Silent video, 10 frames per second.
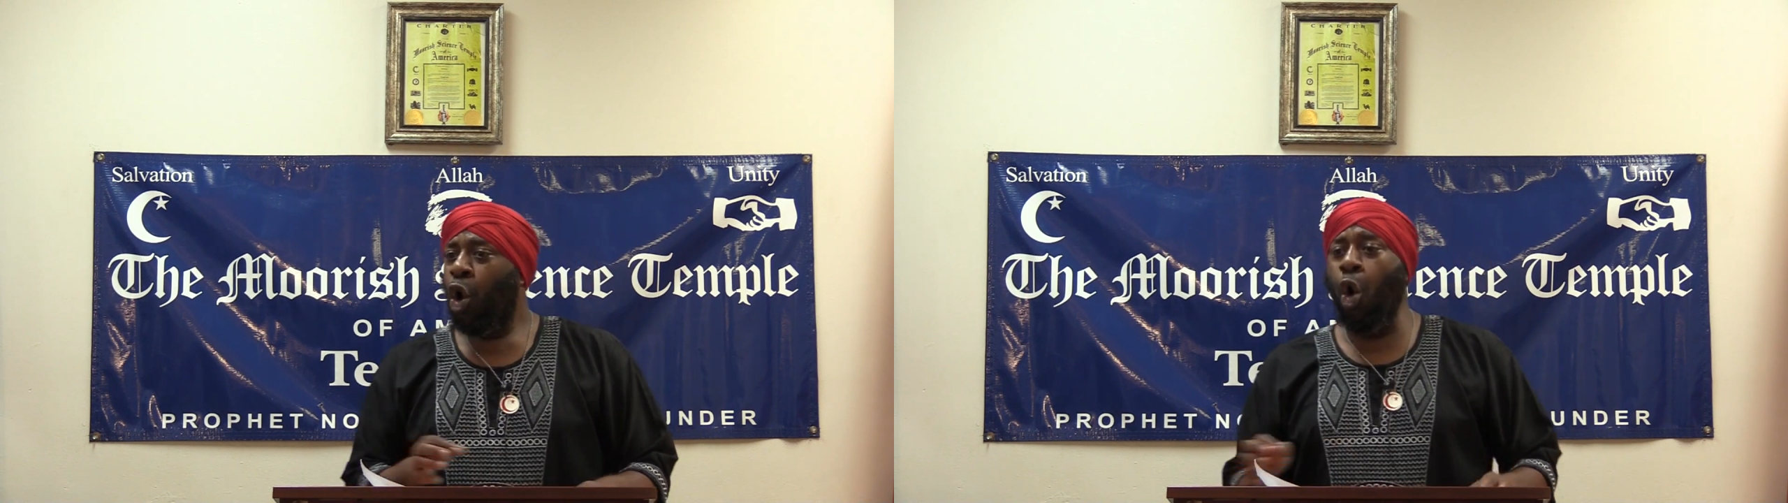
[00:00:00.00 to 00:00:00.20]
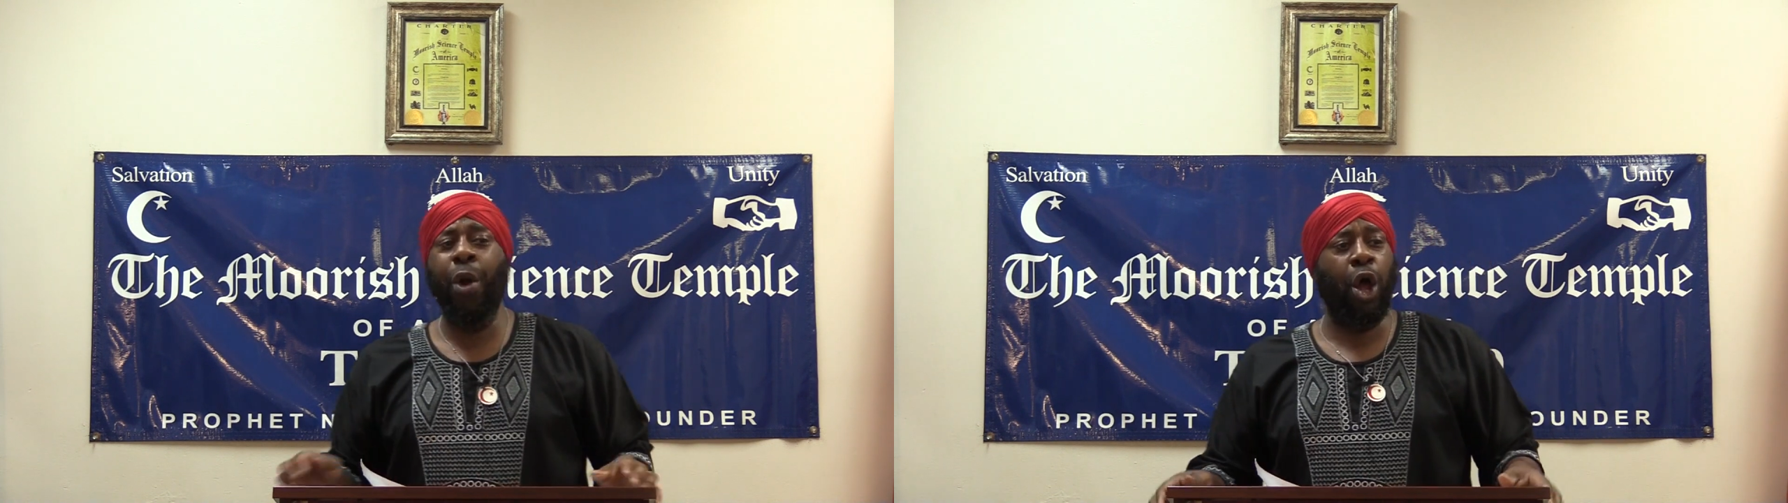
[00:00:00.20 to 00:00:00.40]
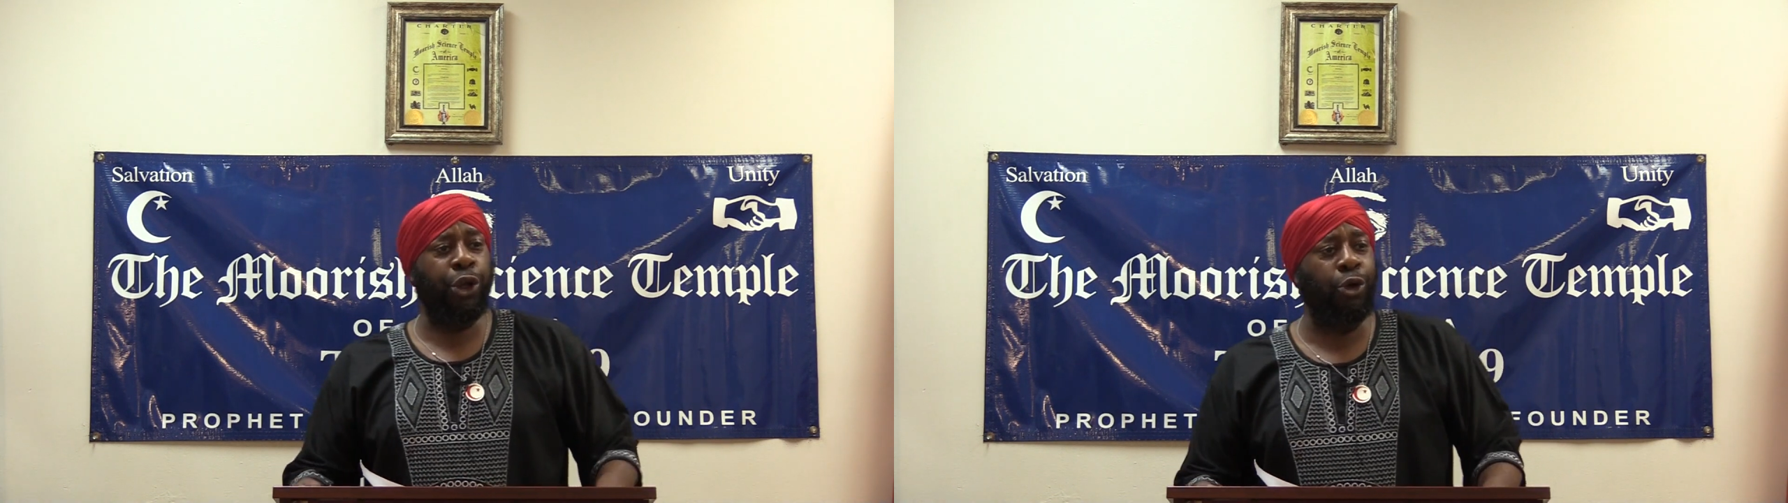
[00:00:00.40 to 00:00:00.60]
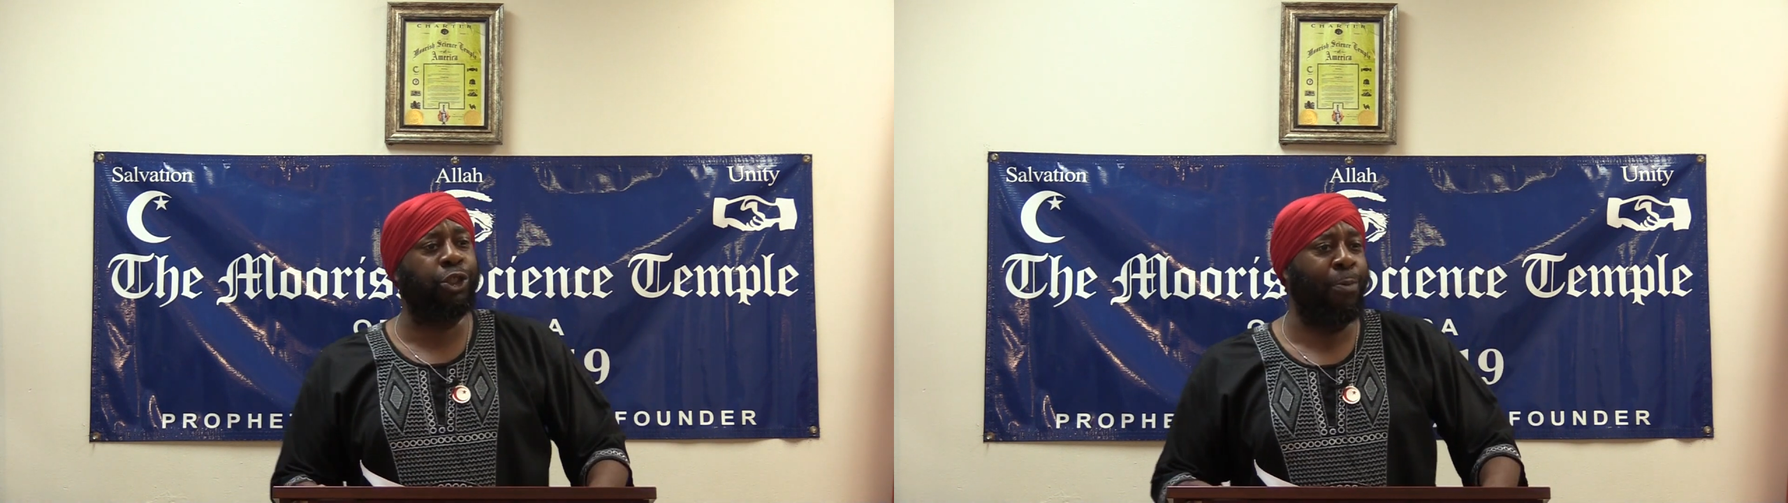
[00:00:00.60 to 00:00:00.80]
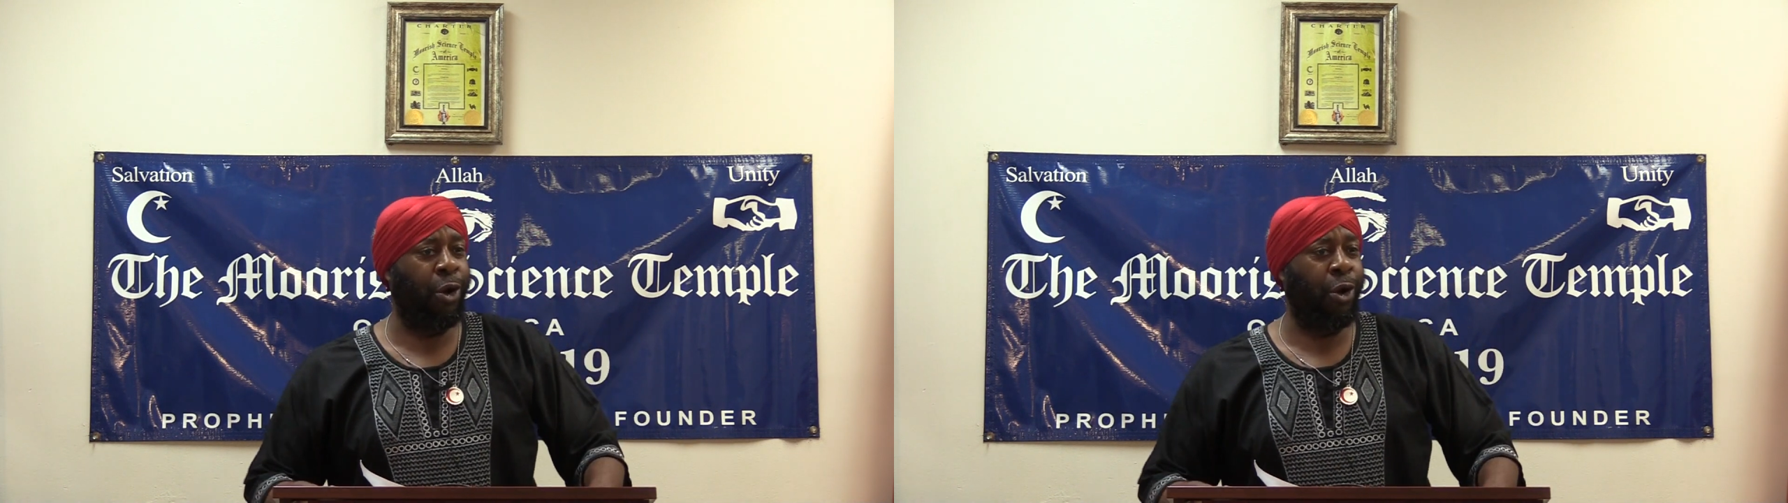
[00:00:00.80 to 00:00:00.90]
Who are we going to use them